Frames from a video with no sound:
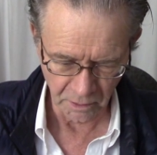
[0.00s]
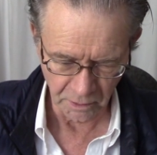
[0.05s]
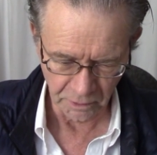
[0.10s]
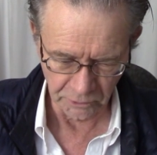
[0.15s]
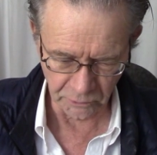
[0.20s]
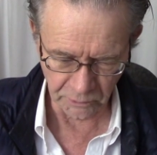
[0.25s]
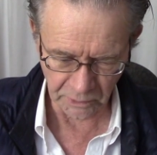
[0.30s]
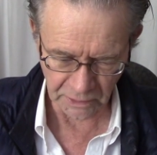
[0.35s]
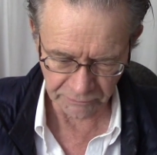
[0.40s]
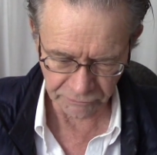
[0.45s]

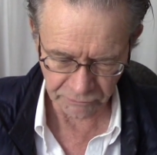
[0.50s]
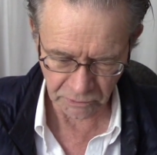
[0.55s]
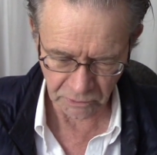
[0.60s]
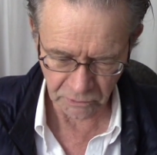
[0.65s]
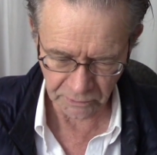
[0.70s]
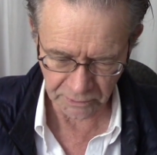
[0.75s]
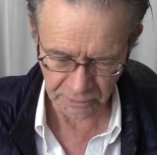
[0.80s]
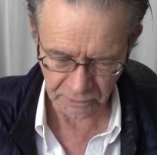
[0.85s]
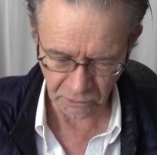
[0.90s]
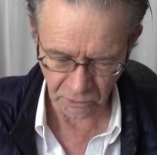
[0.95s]
You have to
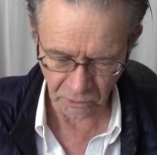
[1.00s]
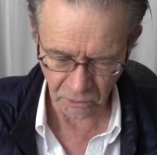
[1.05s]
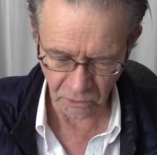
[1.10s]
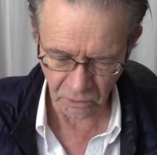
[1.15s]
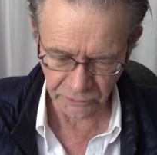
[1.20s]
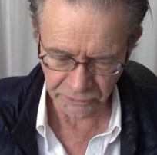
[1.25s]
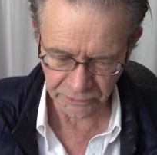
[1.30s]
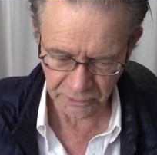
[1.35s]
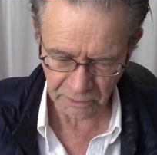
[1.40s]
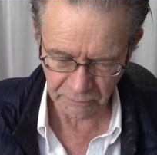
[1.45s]
look at
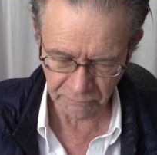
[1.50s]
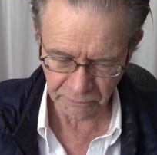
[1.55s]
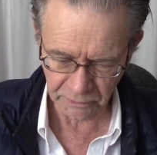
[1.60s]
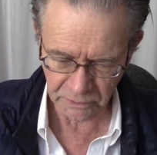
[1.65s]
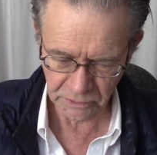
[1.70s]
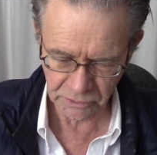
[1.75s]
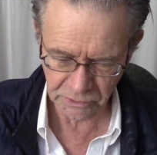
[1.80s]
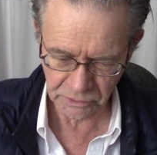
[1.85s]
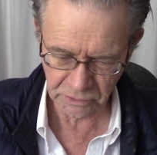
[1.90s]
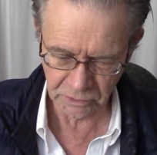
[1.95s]
all the
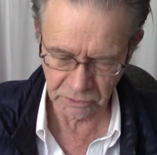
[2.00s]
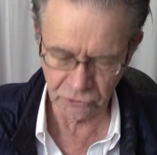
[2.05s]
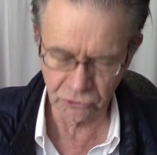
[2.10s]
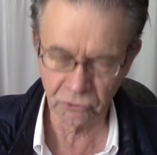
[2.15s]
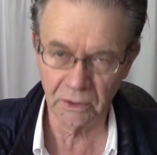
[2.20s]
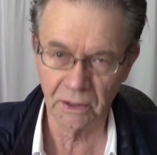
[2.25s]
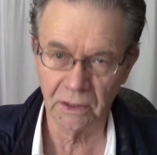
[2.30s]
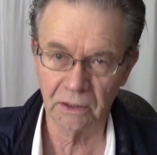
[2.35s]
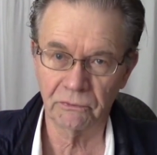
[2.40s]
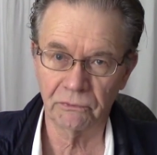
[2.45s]
evidence and
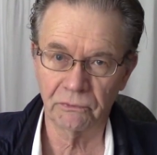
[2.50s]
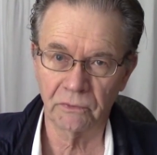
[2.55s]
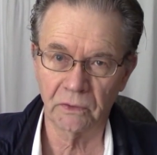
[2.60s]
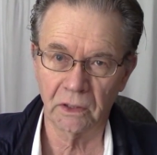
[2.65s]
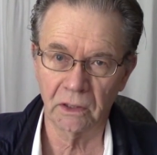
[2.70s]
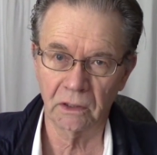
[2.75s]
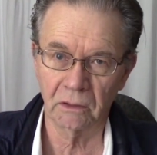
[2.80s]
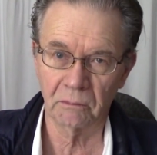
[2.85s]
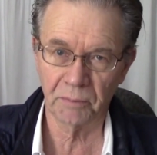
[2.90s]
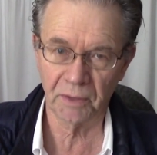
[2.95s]
try to
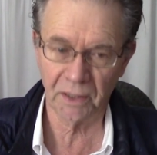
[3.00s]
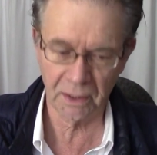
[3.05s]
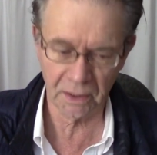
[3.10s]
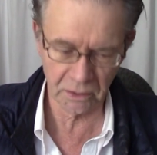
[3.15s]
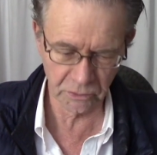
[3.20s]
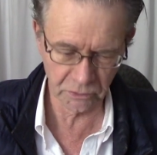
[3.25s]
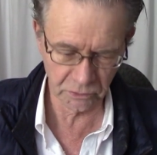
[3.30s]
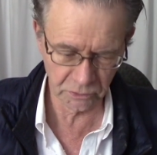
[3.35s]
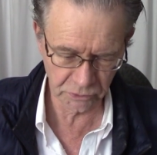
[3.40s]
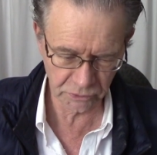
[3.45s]
find
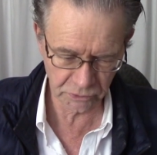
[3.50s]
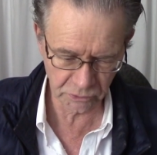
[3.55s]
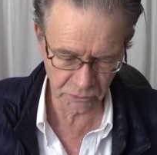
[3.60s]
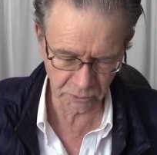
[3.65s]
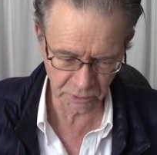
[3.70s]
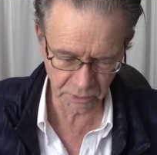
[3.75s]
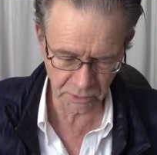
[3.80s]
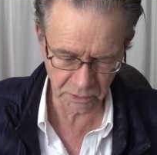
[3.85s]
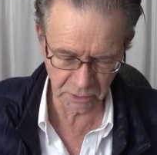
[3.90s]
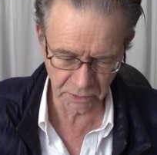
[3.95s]
patterns
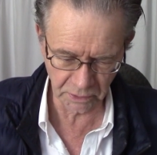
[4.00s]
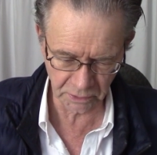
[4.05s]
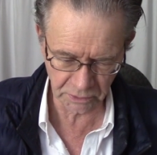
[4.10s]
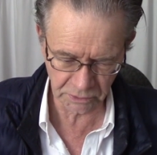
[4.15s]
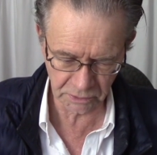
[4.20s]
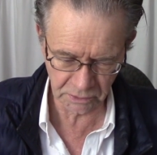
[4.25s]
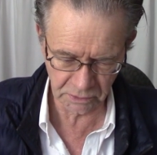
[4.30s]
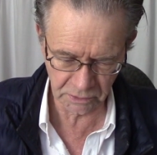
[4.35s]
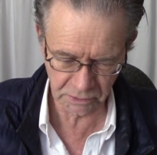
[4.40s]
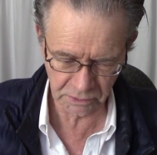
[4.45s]
or
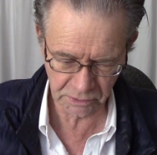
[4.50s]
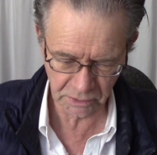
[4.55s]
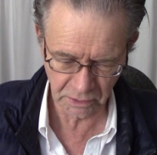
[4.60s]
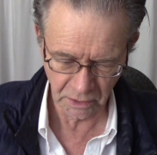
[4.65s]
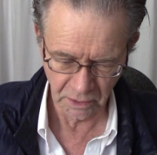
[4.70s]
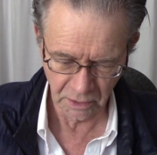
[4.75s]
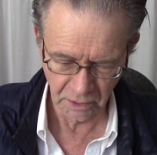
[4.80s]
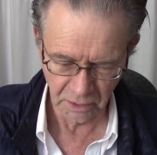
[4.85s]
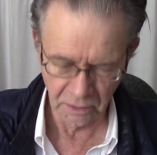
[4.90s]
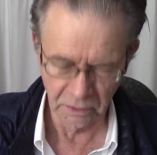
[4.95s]
connections
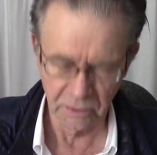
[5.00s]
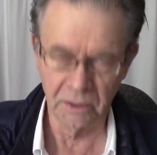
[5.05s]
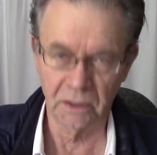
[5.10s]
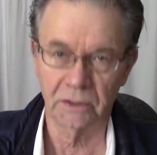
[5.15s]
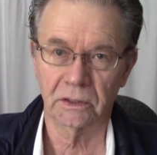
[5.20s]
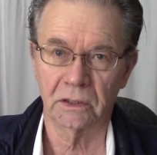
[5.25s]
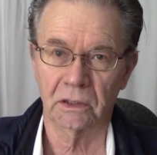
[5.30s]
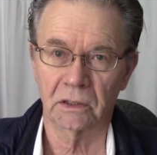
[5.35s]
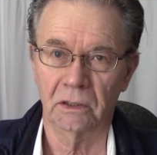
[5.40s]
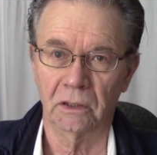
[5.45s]

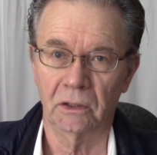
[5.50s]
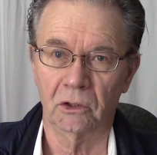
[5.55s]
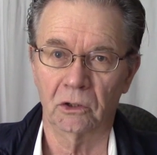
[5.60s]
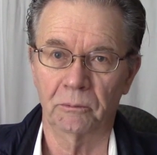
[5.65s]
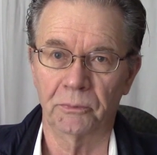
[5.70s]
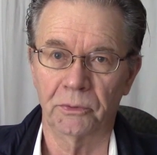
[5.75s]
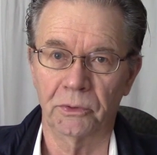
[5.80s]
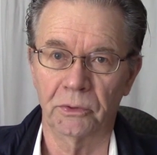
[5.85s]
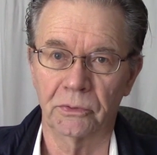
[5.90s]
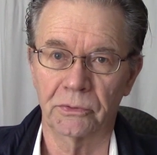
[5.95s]
that can
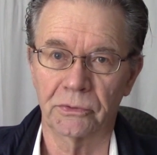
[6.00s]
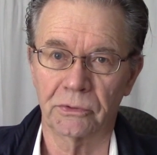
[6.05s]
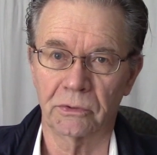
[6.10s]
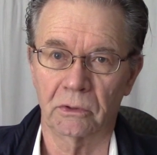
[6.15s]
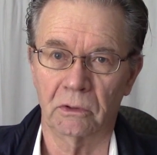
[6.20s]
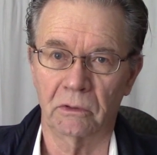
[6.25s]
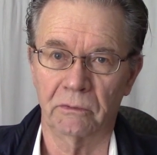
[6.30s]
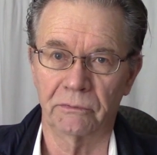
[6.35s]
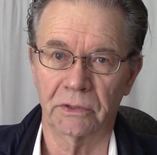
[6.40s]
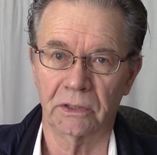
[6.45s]
help you
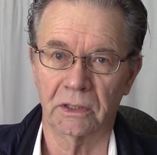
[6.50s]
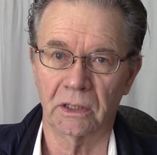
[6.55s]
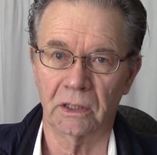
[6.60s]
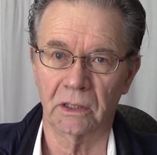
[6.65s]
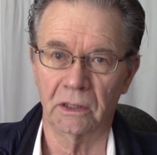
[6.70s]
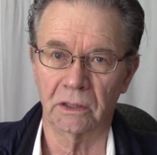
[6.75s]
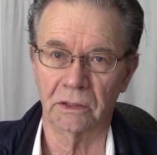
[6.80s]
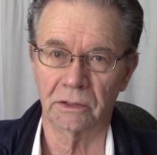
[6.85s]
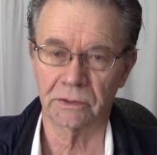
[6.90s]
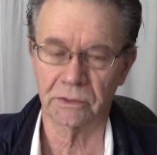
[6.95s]
solve the
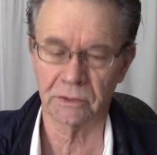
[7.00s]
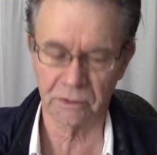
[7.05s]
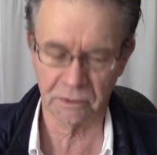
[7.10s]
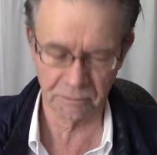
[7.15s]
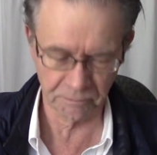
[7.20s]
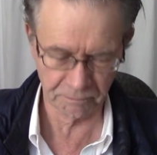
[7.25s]
case.